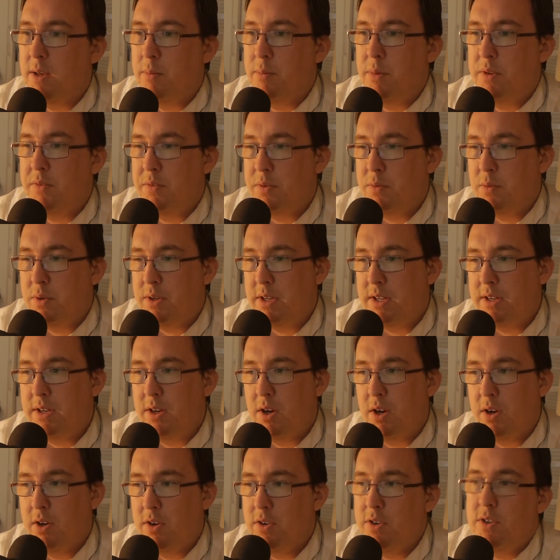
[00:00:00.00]
But if you want any
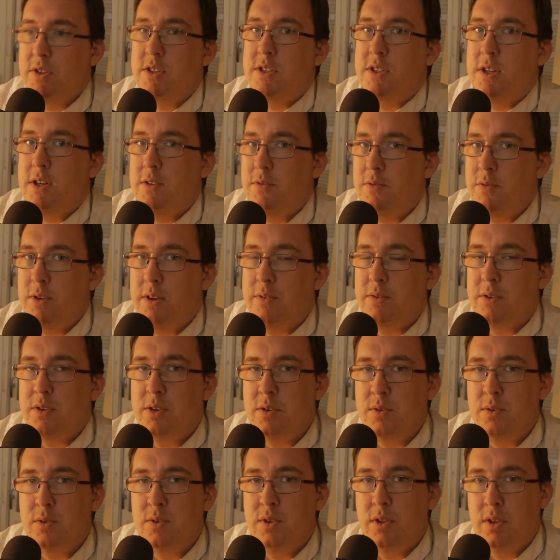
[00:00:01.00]
harder stuff, you have to
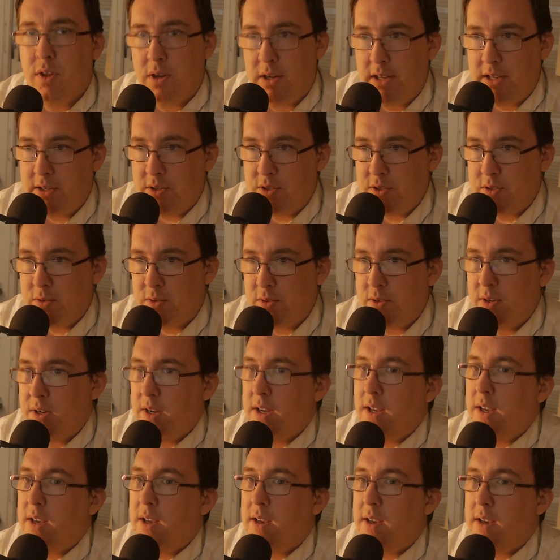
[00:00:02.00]
go to the liquor store.
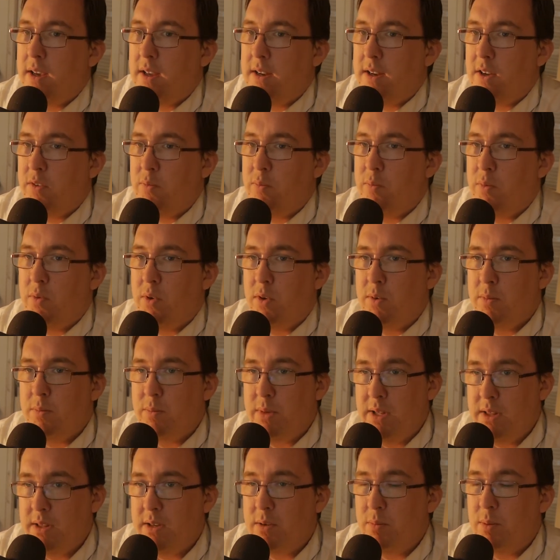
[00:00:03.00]
And I've
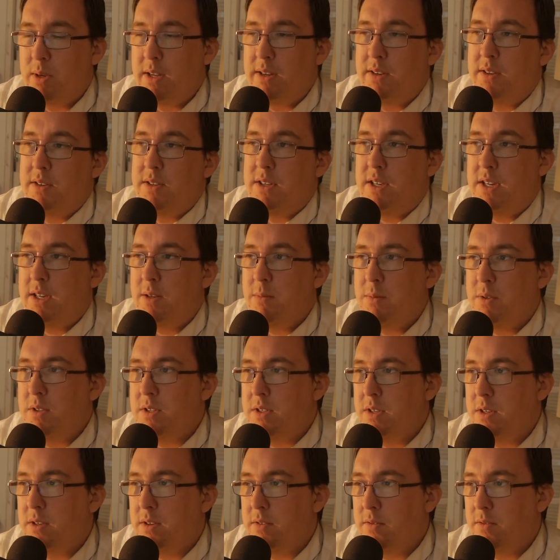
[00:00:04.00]
been there plenty of
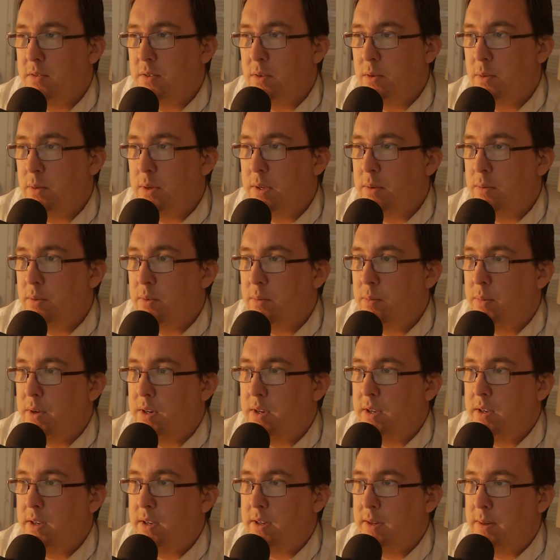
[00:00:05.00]
times, following with
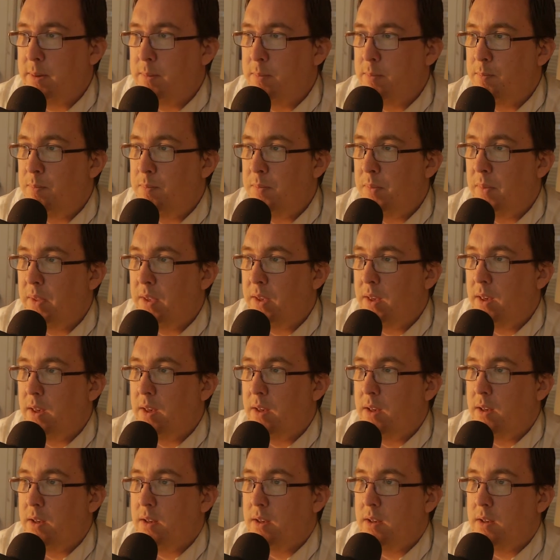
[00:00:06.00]
my
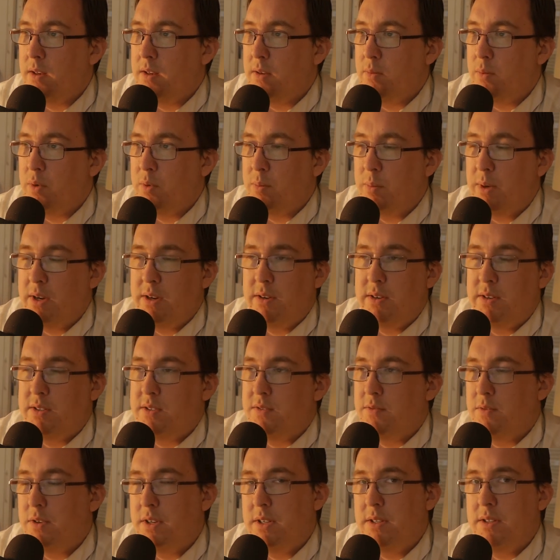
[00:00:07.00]
with
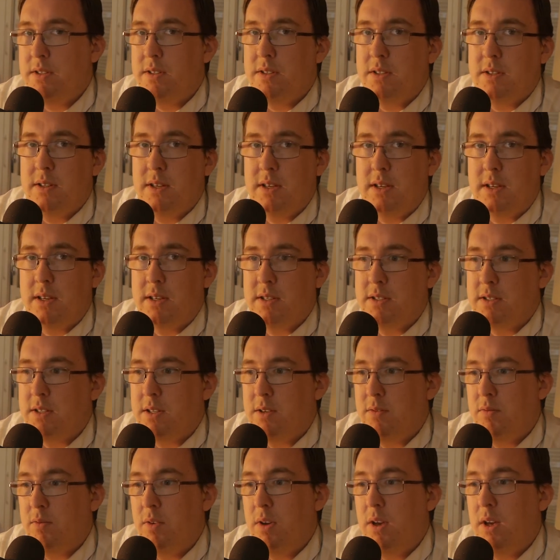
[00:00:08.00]
parents, friends, and that kind of
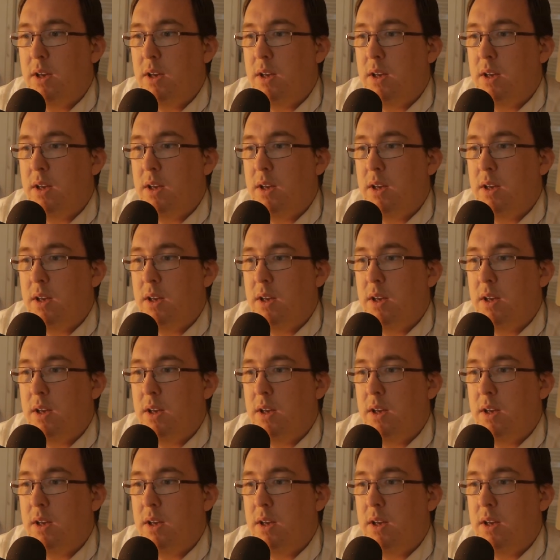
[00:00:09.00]
stuff.